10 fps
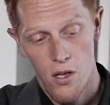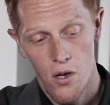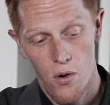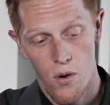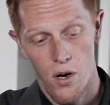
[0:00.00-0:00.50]

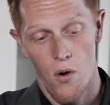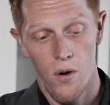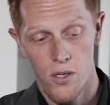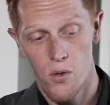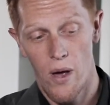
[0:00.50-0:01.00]
you are
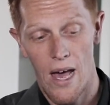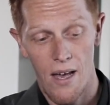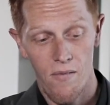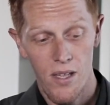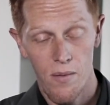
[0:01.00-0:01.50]
going to
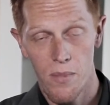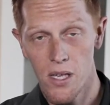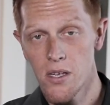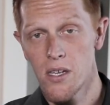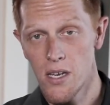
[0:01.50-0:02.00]
have the
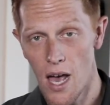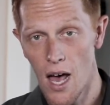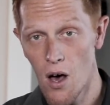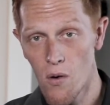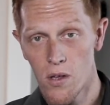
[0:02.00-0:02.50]
ability
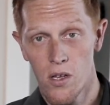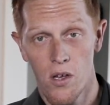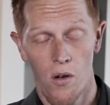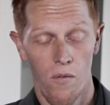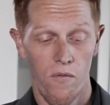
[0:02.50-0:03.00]
now
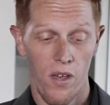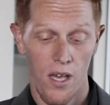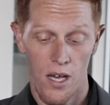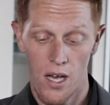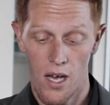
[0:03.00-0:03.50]

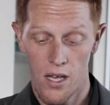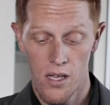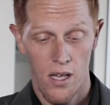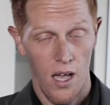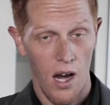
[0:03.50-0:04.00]
via
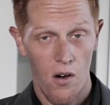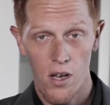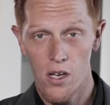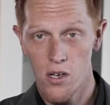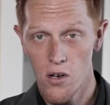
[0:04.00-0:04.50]

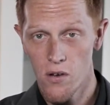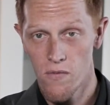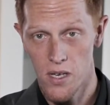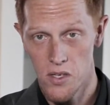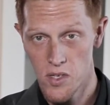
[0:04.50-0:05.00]
area code,
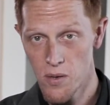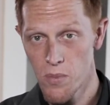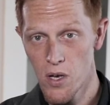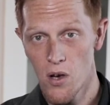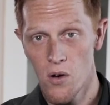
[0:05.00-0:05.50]
via
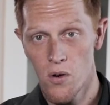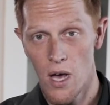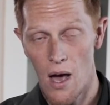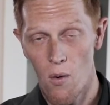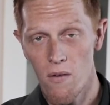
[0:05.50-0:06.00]
zip code,
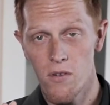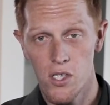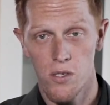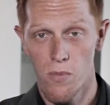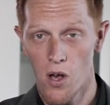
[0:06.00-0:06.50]
however
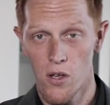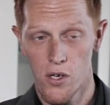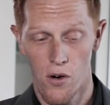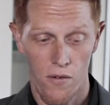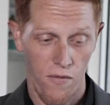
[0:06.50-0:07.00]
small
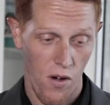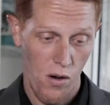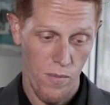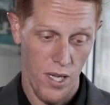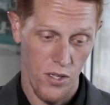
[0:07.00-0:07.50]
your
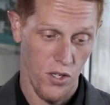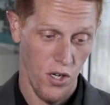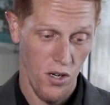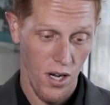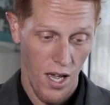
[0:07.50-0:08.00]
farm is,
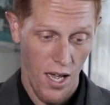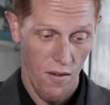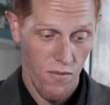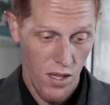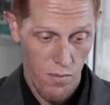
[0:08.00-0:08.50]
you're gonna
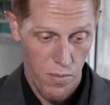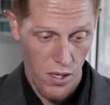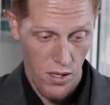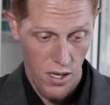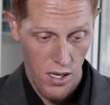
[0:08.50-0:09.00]
have the
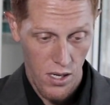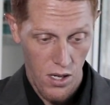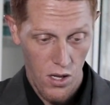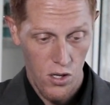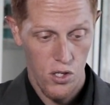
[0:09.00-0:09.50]
ability
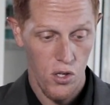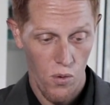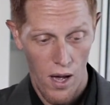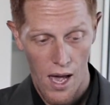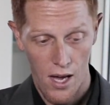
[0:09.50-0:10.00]

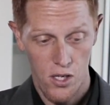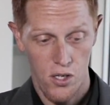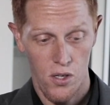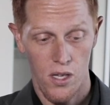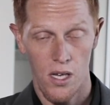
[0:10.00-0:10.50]
to
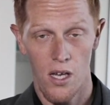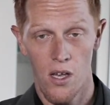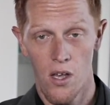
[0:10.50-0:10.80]
actually